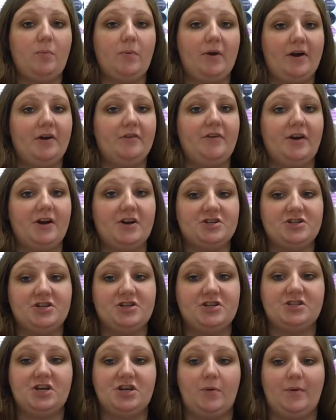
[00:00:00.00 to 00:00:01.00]
a function is
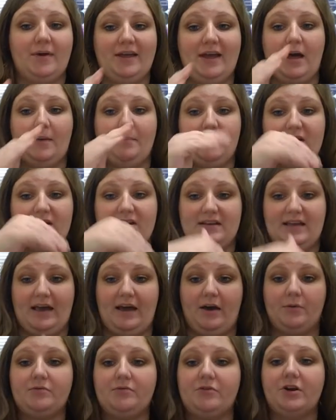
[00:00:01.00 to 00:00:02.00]
going up and
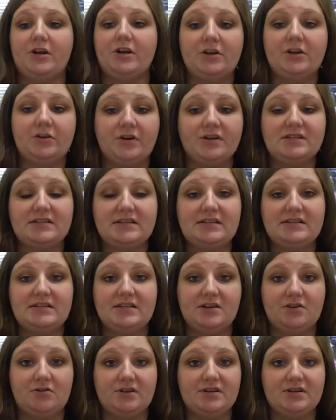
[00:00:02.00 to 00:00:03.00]
down for increasing and
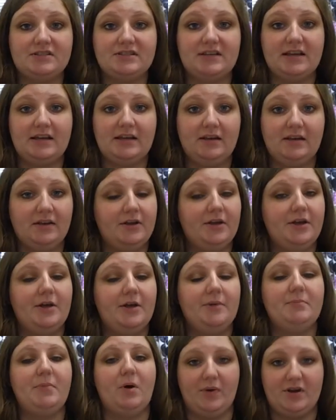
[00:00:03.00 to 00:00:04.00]
decreasing,
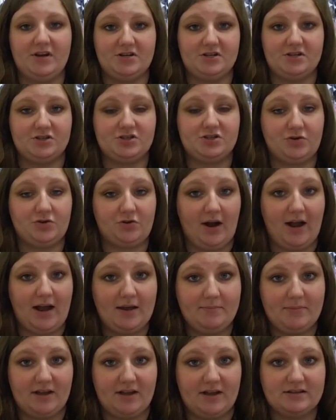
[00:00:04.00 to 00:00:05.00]
but we describe
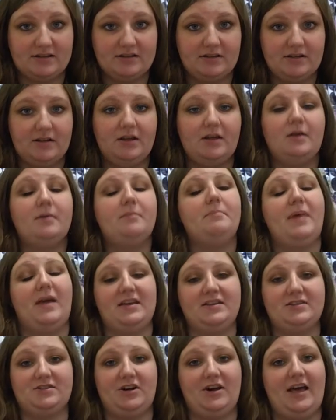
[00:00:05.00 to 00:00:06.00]
it
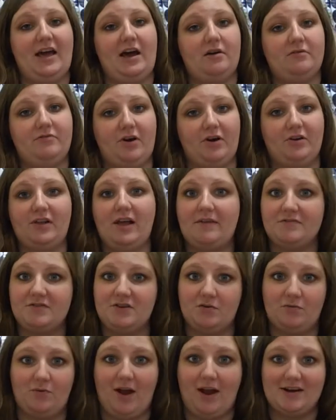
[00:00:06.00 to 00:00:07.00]
based on how far left and
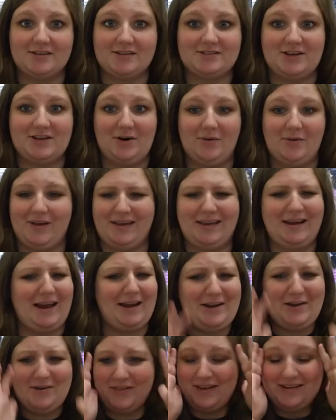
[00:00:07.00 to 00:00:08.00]
right it's going. And I
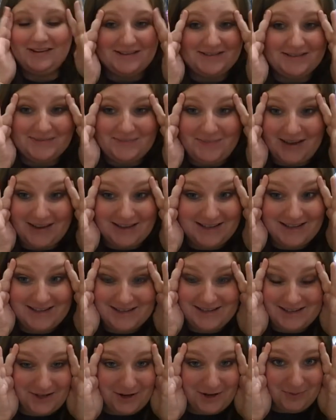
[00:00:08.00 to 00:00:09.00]
know that doesn't make sense
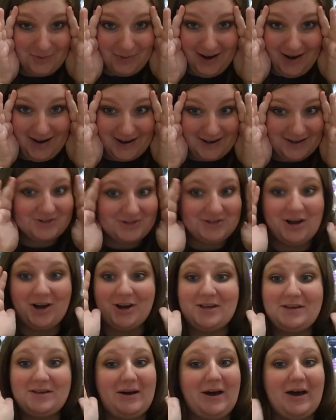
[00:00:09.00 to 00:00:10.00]
in your brain. You're
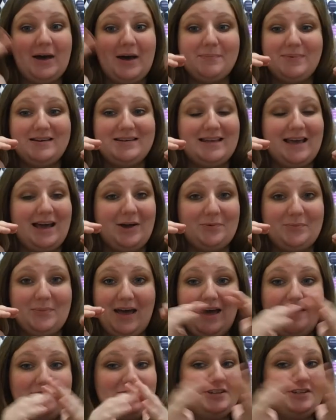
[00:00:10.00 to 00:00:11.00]
talking about up and down, but
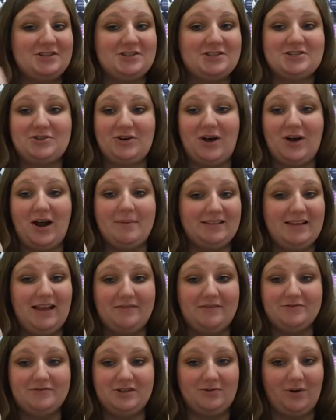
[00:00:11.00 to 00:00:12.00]
having to describe it
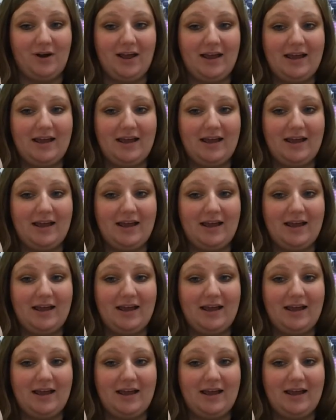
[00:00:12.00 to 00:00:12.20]
left and right.